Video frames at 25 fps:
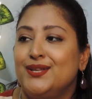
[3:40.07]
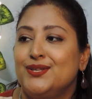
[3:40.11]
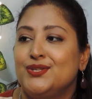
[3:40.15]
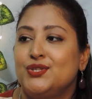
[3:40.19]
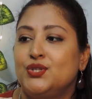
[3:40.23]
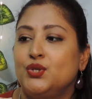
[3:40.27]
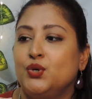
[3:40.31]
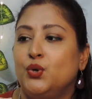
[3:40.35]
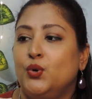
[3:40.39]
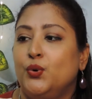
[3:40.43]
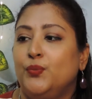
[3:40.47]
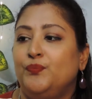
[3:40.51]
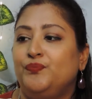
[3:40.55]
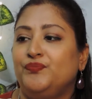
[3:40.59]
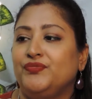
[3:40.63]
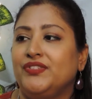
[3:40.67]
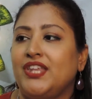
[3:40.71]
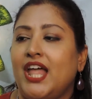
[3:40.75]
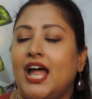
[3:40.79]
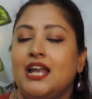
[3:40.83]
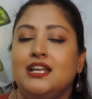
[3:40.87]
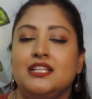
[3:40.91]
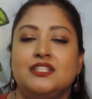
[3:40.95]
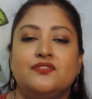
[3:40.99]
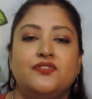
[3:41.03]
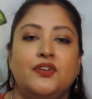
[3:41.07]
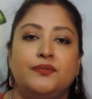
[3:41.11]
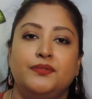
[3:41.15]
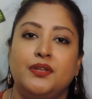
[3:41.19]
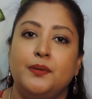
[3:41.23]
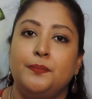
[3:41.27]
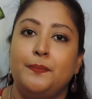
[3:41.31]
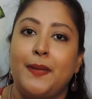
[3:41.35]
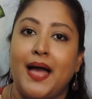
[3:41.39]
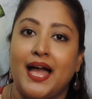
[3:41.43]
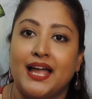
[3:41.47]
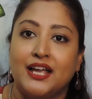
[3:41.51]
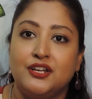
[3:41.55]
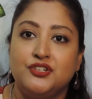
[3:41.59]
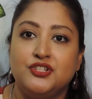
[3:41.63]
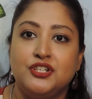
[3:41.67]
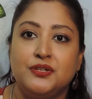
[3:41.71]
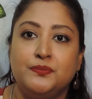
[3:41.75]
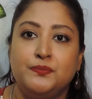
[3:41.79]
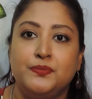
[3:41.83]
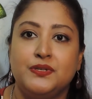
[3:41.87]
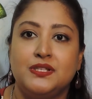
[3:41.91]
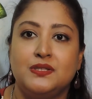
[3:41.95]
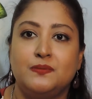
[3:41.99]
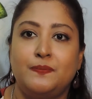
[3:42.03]
So that is from the
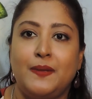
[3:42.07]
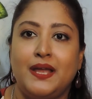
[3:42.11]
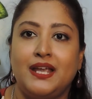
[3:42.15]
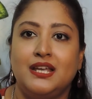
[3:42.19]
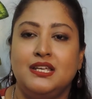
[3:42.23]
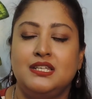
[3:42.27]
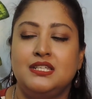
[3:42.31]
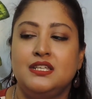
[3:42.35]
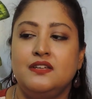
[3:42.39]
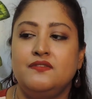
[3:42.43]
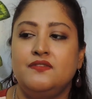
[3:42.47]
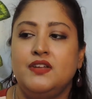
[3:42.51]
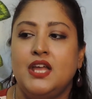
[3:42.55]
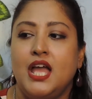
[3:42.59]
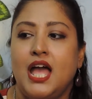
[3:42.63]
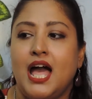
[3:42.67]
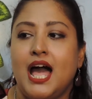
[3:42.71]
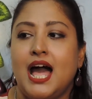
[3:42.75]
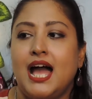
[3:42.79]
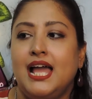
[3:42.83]
packaging perspective.